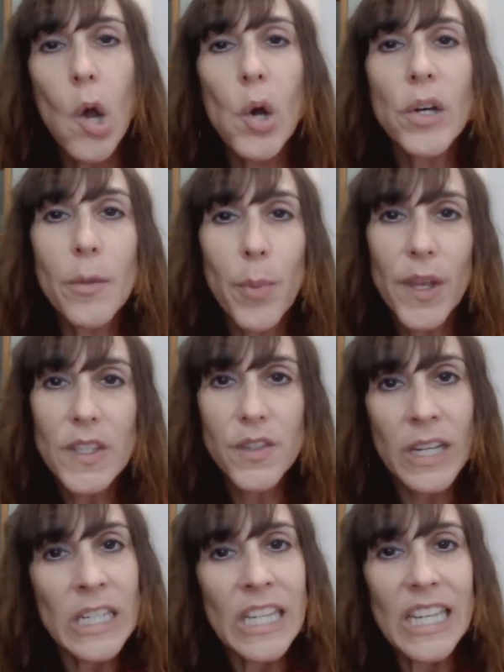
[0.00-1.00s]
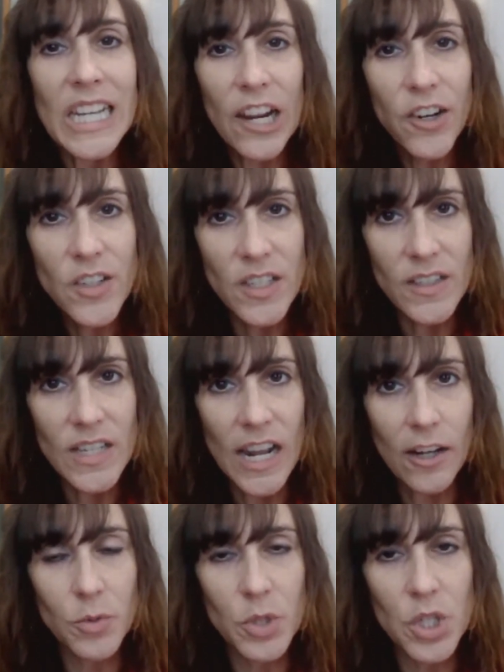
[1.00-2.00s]
on the Pennsylvania inheritance
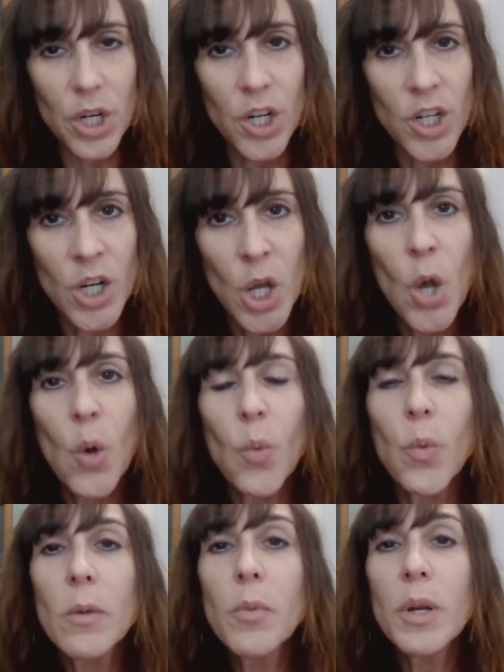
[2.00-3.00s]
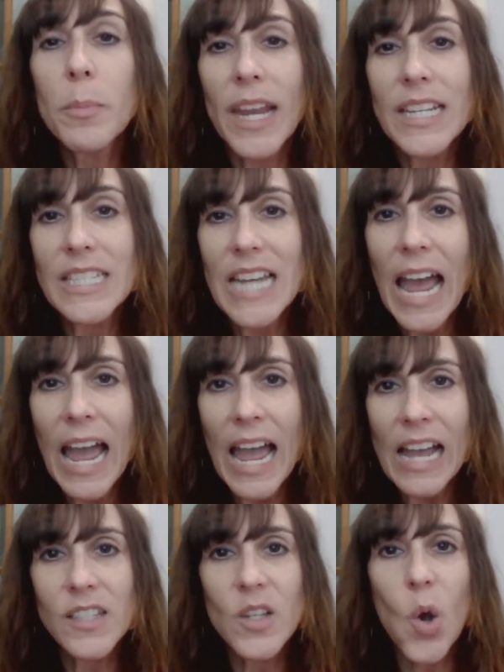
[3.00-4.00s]
tax return, we would pay
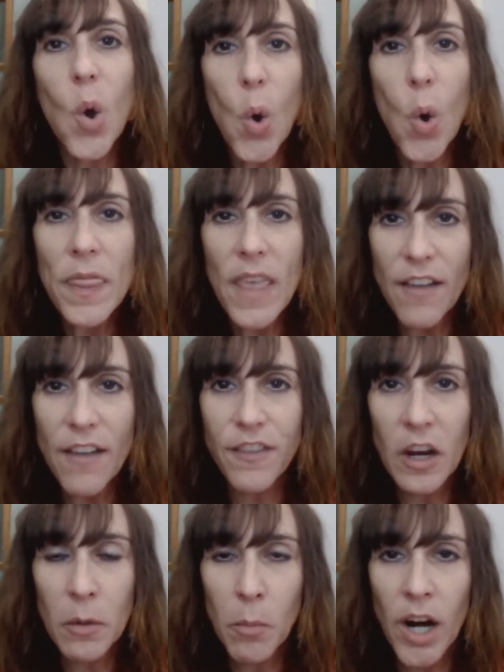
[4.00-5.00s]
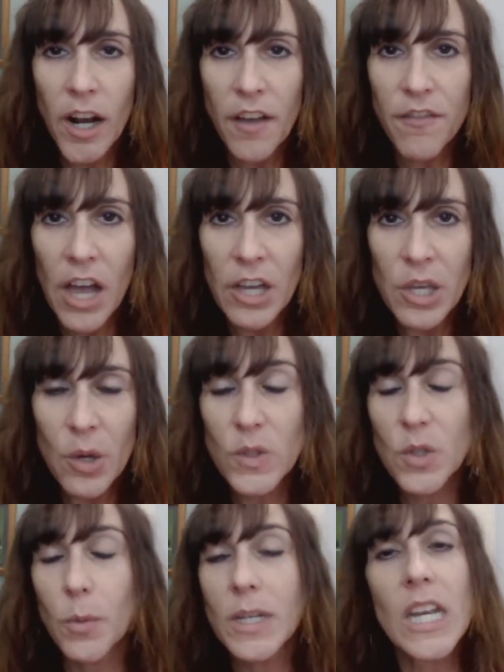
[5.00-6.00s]
tax on that fair market value.
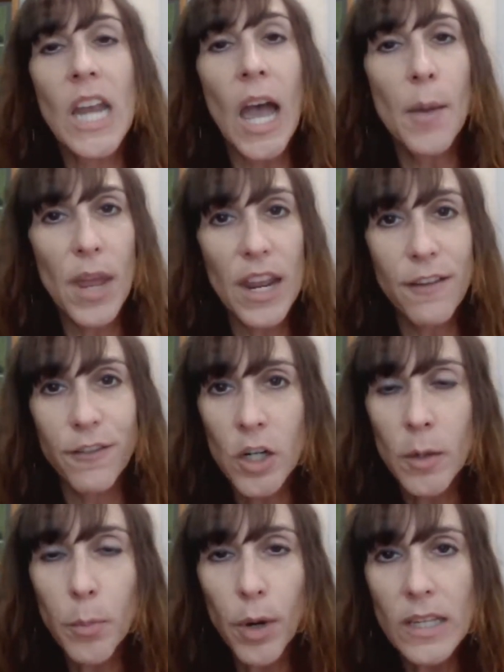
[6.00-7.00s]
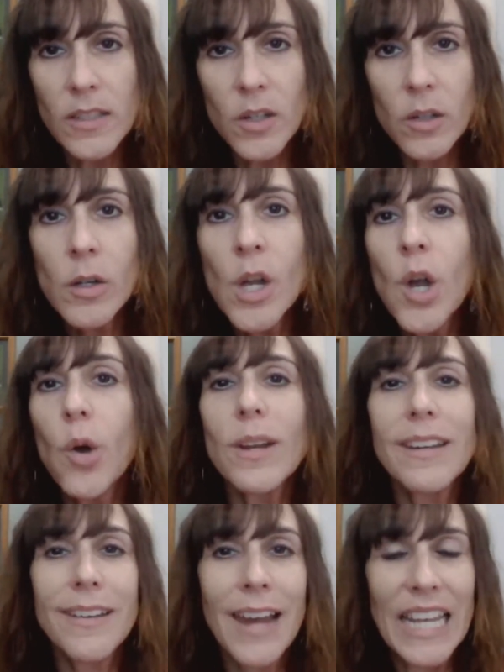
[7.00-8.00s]
So we did not pay for an appraisal. We
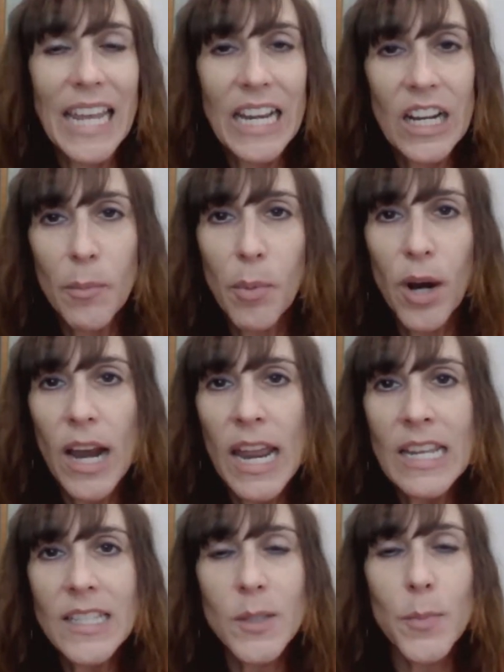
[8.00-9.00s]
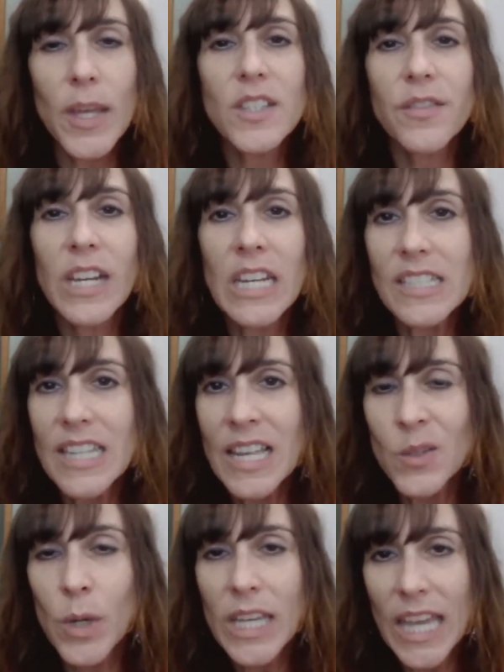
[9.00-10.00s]
did not get it appraised. Pennsylvania
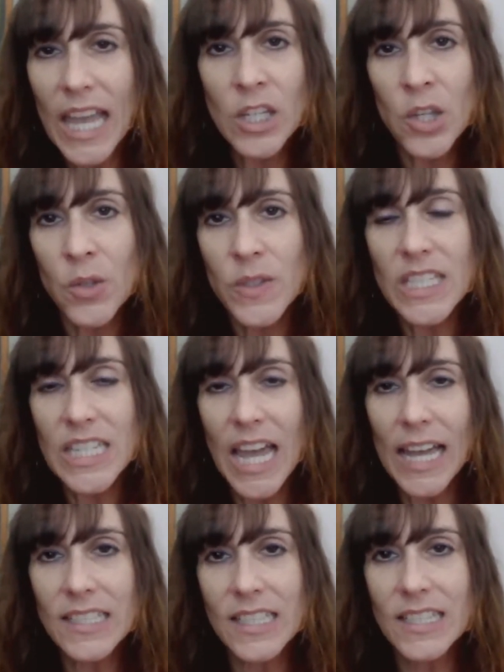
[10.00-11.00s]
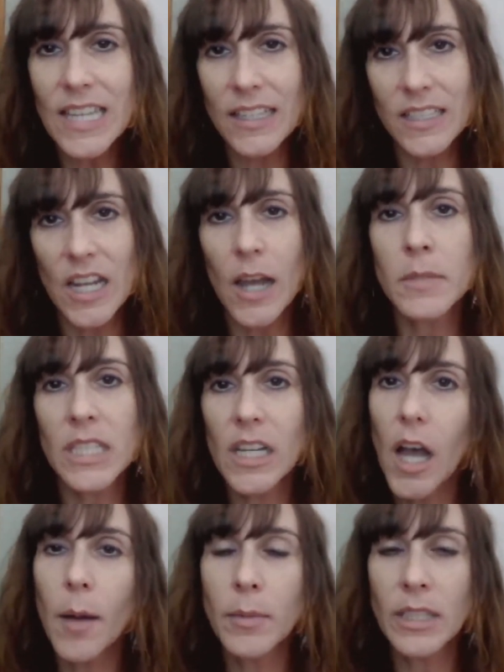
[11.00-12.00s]
says we can use the tax assessed times the
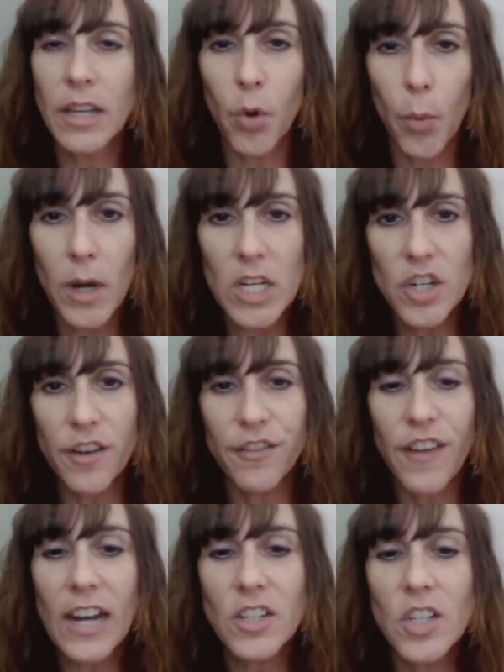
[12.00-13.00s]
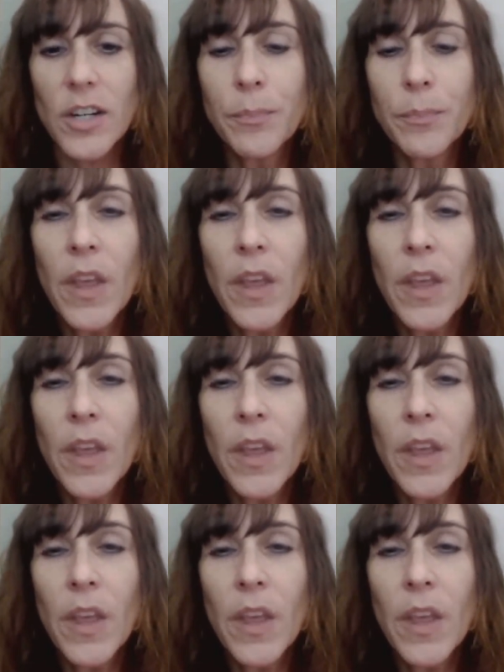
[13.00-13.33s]
common level ratio factor.